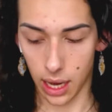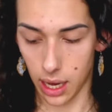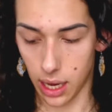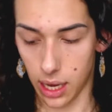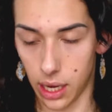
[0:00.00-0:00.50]

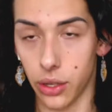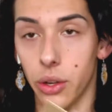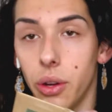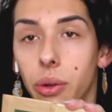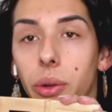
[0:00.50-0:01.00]
and go
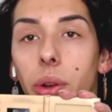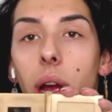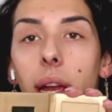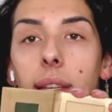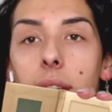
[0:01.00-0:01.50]

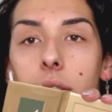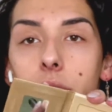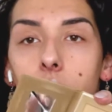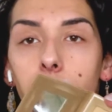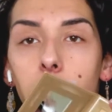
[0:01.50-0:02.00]
right
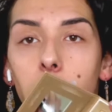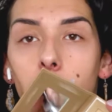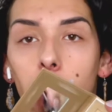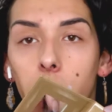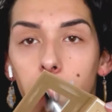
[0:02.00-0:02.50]
into the
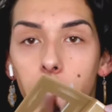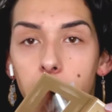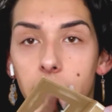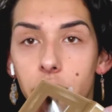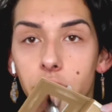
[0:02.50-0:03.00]
Color
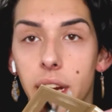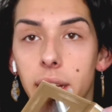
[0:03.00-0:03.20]
Correct shade.